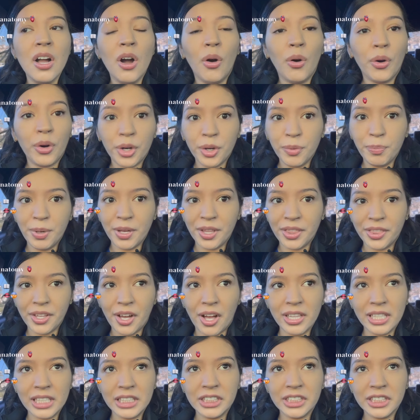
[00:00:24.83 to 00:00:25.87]
oral
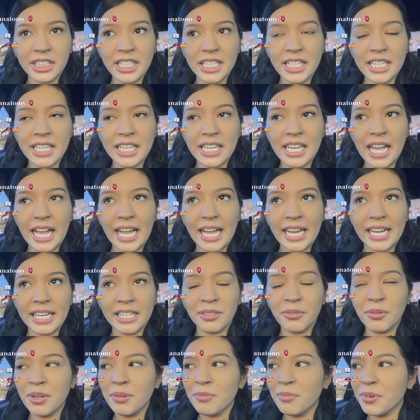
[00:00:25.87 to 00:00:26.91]
pathology,
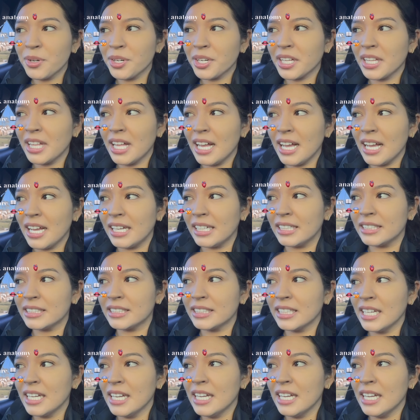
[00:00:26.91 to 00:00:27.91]
and one more class.